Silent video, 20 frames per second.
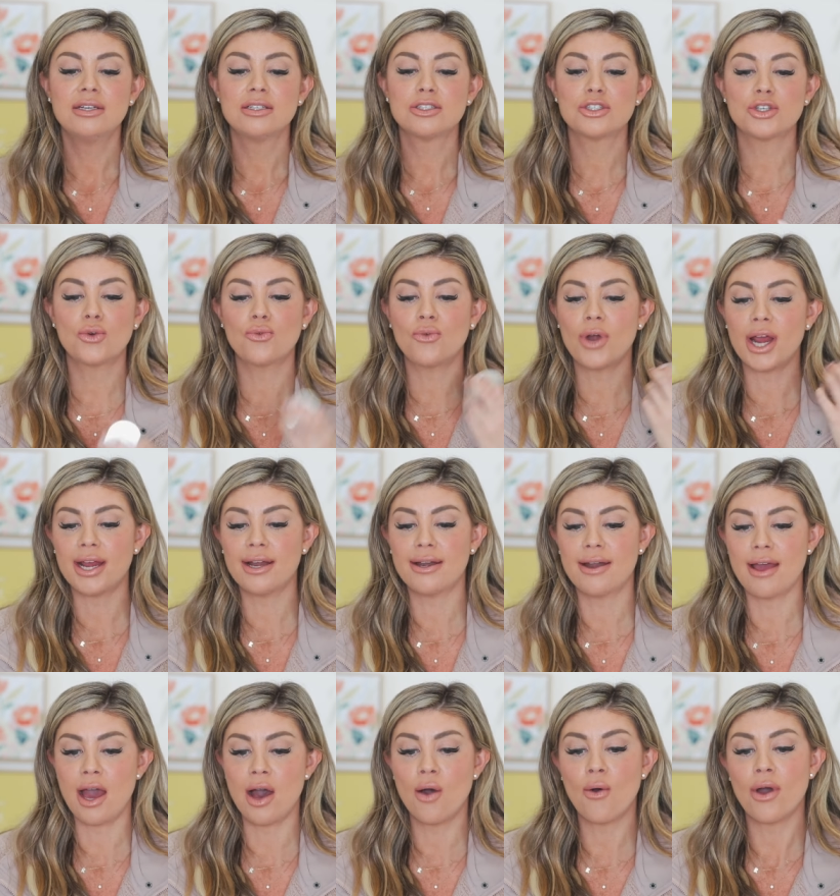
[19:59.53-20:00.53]
So right
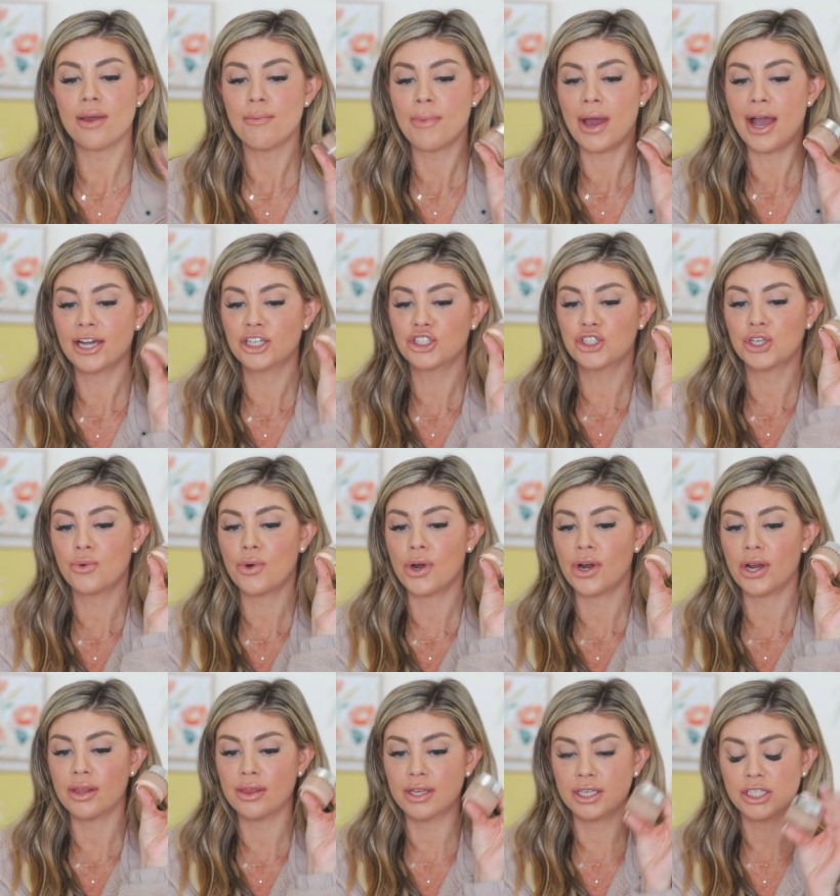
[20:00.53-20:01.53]
now I'm actually
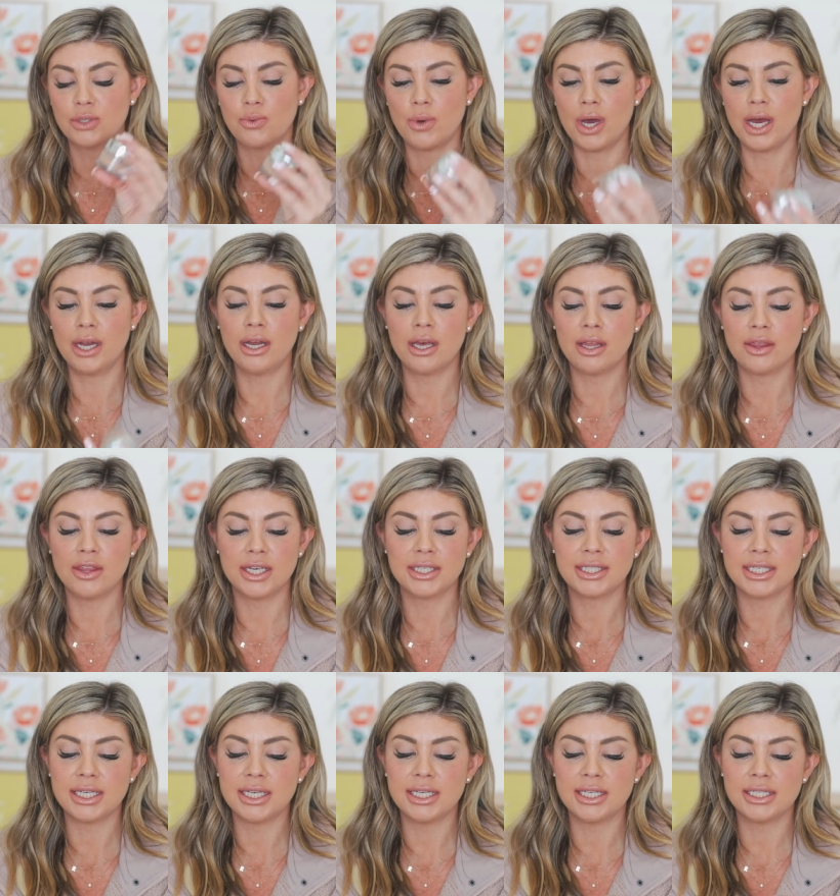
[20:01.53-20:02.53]
wearing this one.
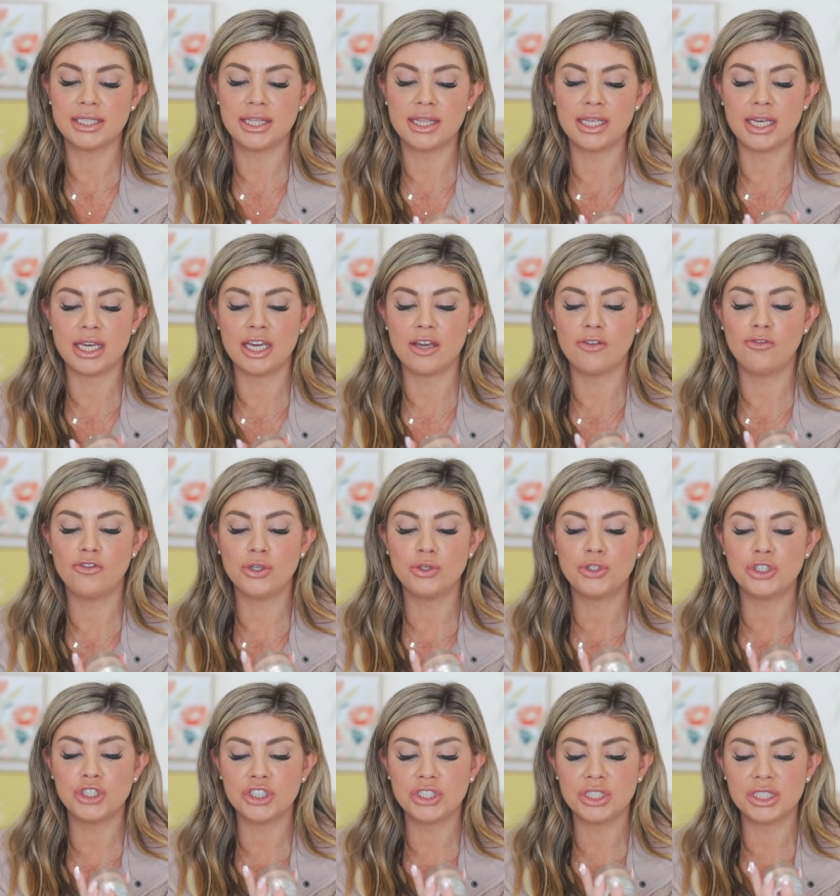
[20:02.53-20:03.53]
This is the
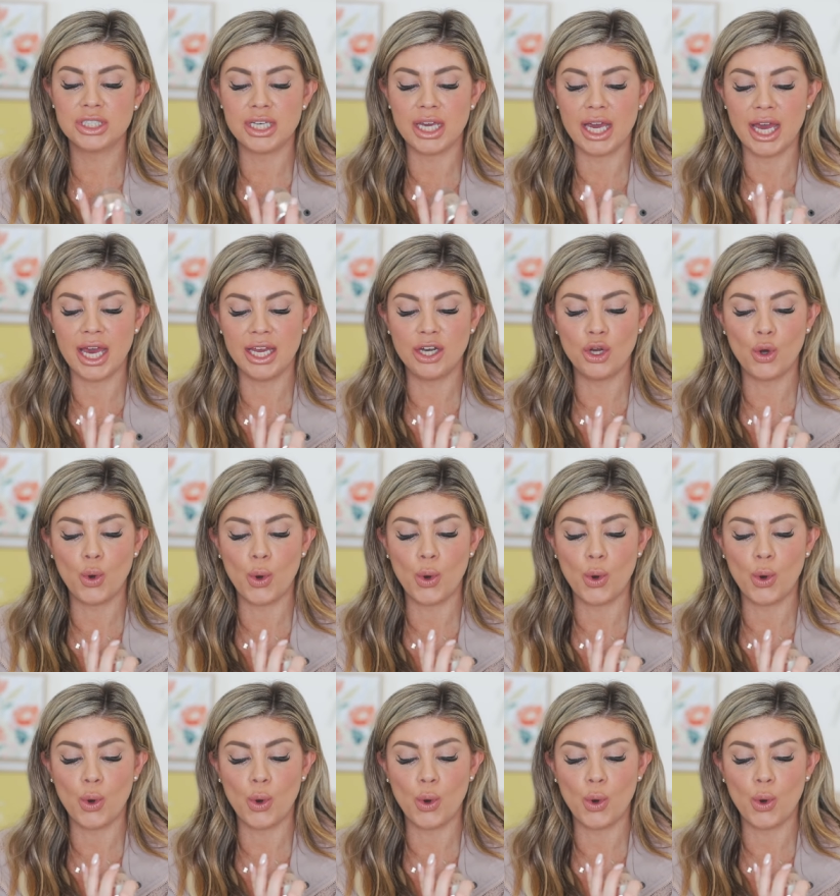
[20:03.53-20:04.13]
Future Skin